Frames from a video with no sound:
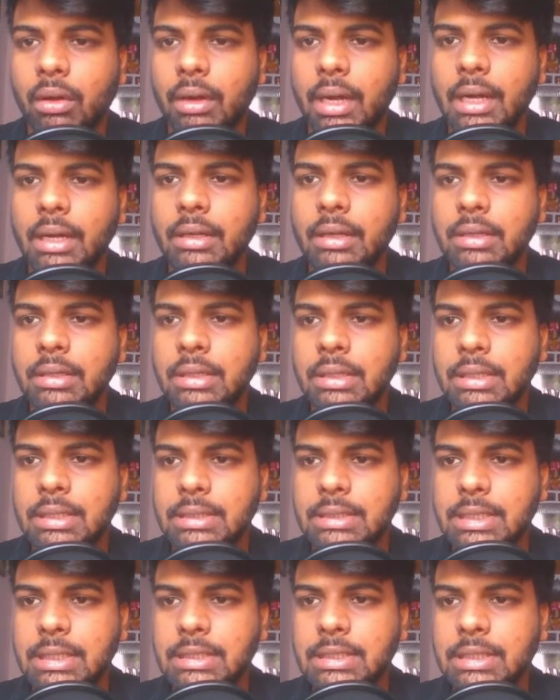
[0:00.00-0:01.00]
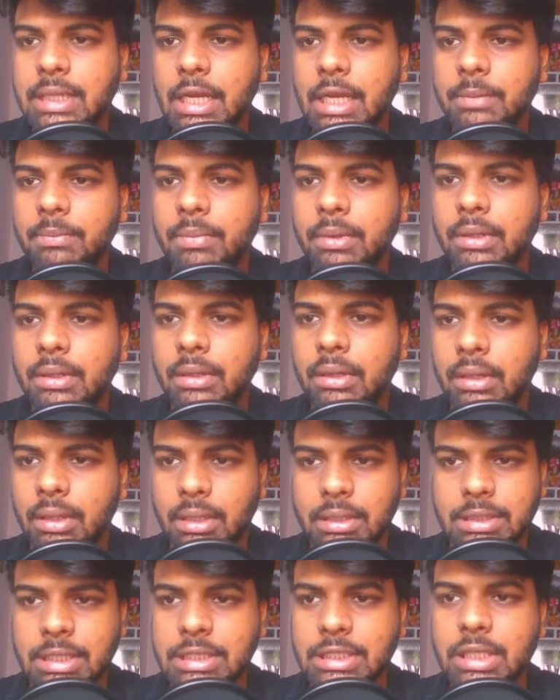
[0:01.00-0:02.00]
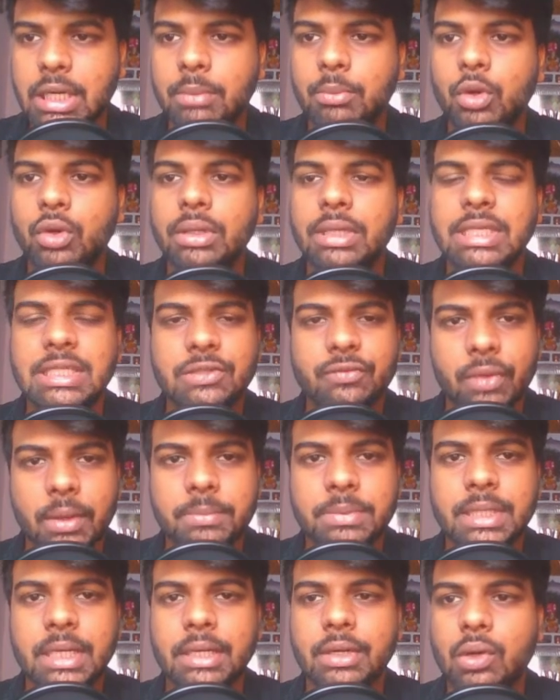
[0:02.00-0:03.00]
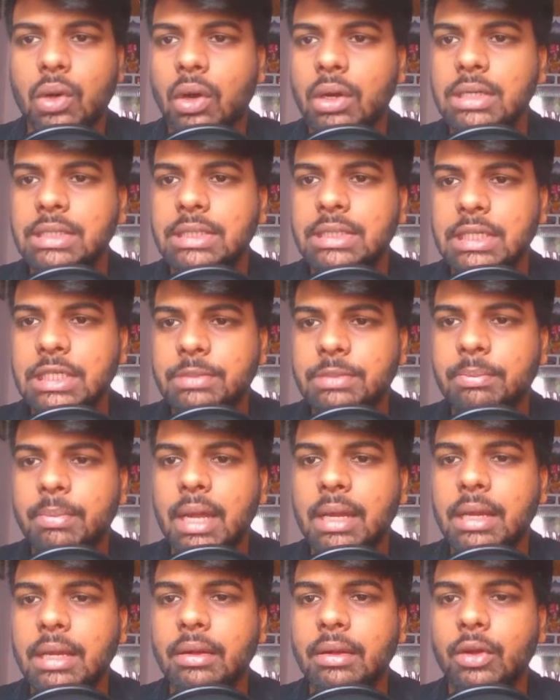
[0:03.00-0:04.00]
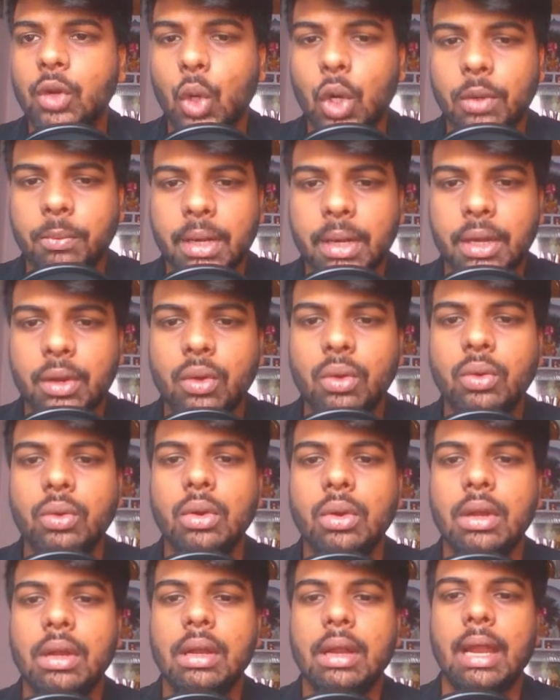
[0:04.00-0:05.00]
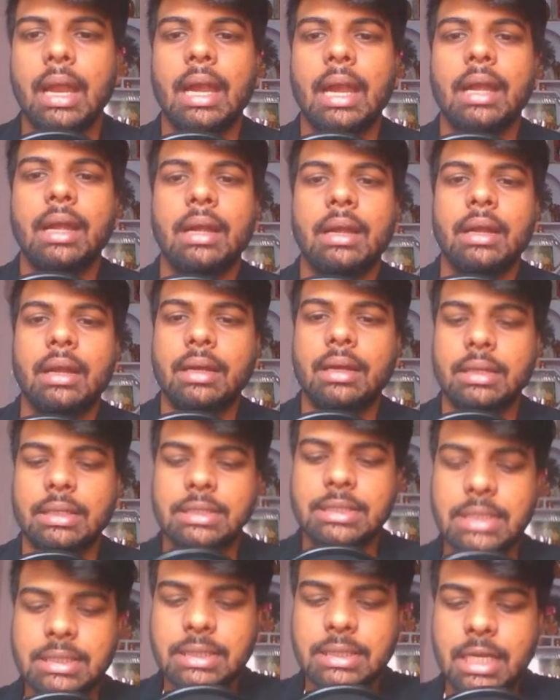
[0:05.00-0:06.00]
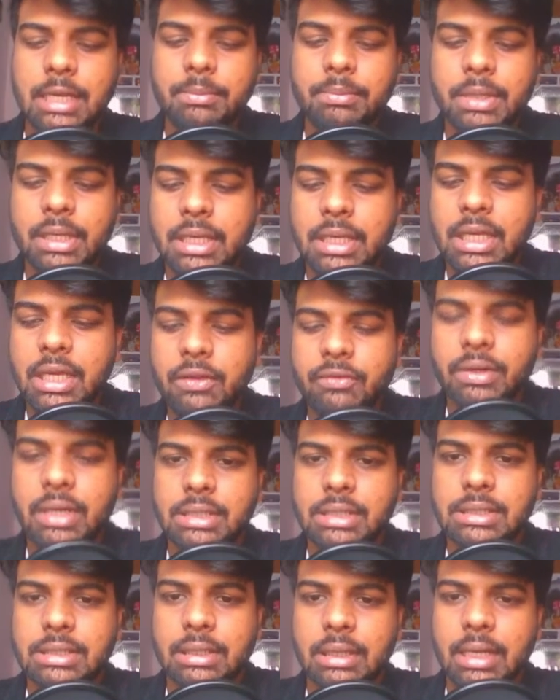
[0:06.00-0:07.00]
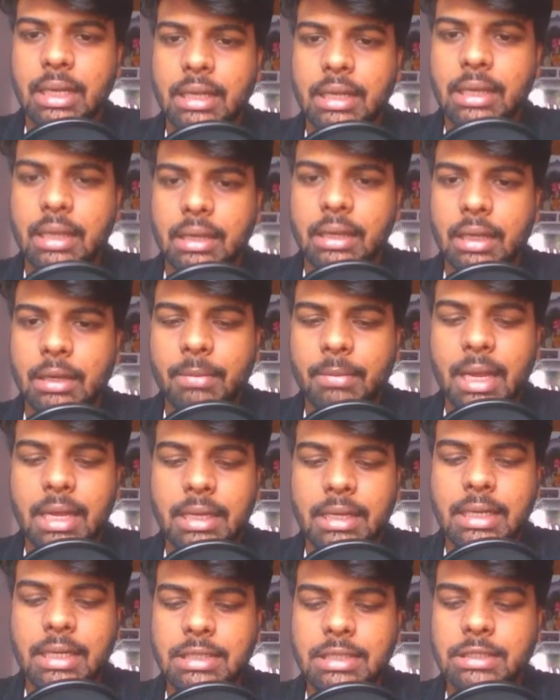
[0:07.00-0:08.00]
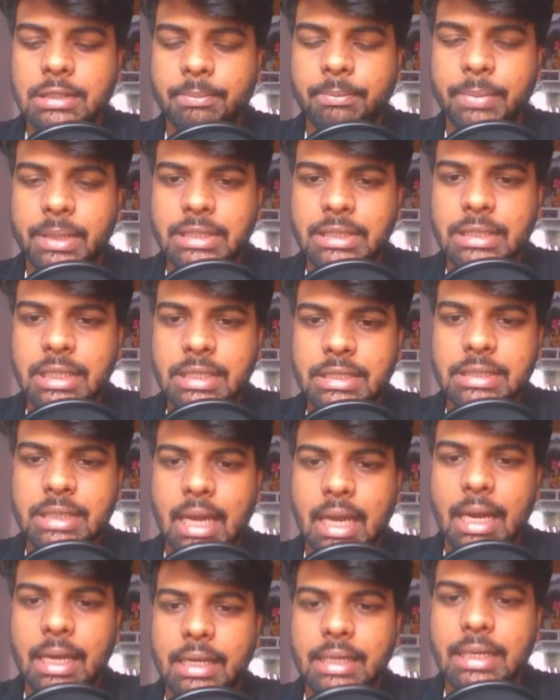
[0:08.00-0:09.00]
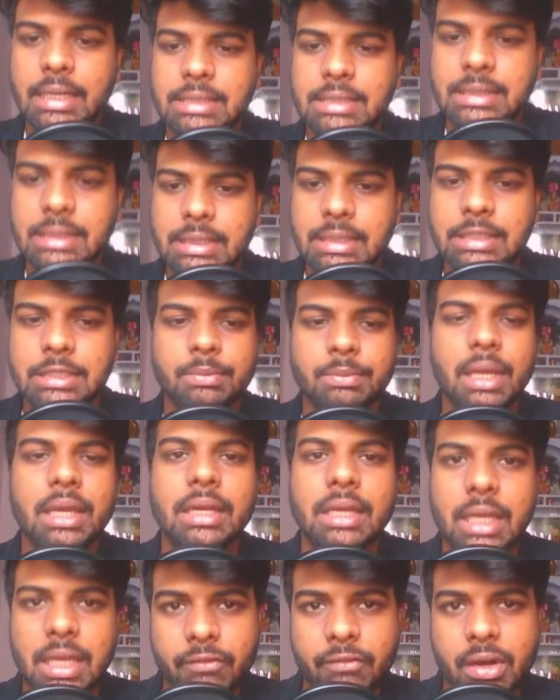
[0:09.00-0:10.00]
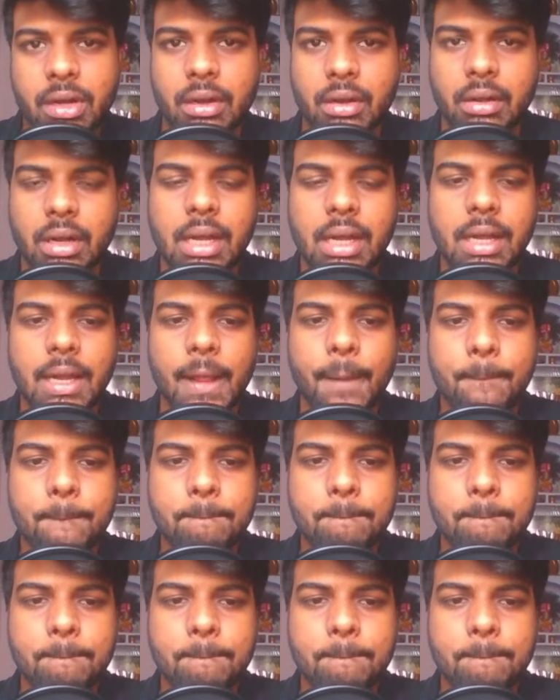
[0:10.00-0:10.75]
All right, just come over this website called searchmy.bio and just type the keywords. Like in my case, business ideas is my keyword, right?